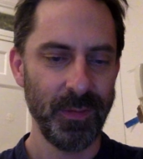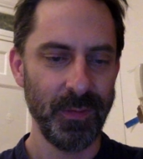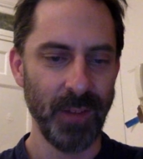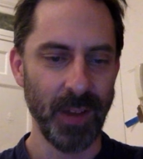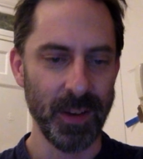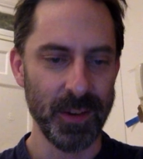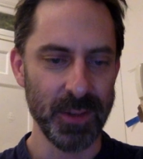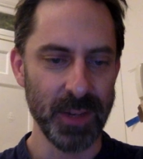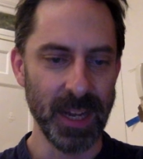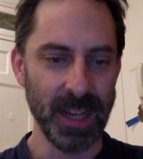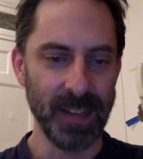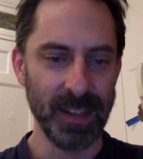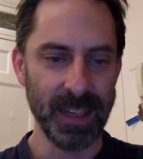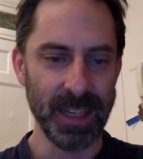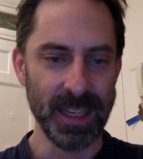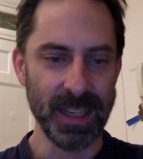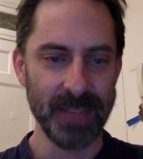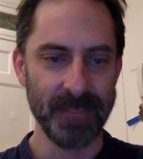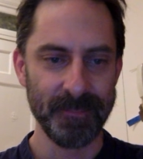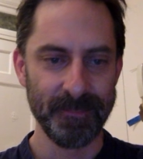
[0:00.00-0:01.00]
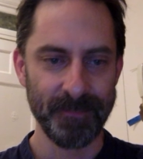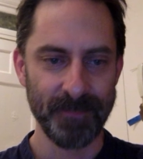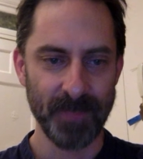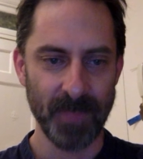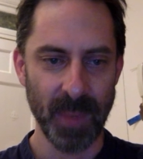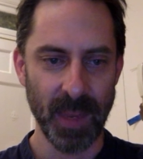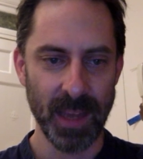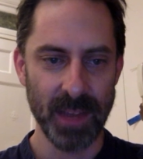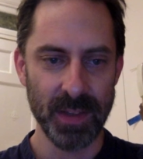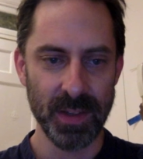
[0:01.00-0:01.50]
functionality,
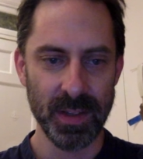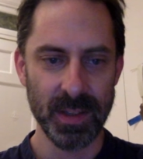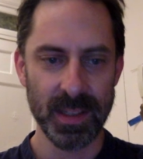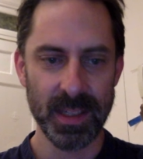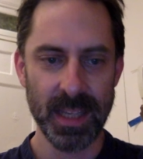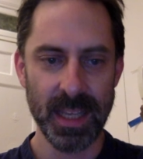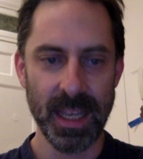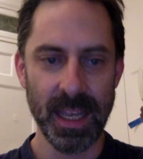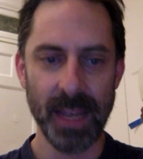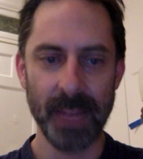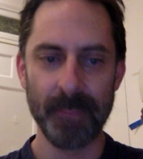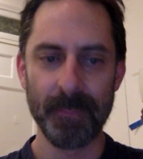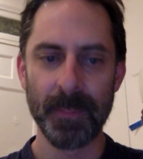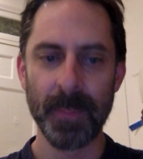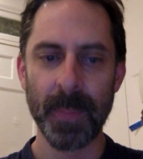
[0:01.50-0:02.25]
as you can see here.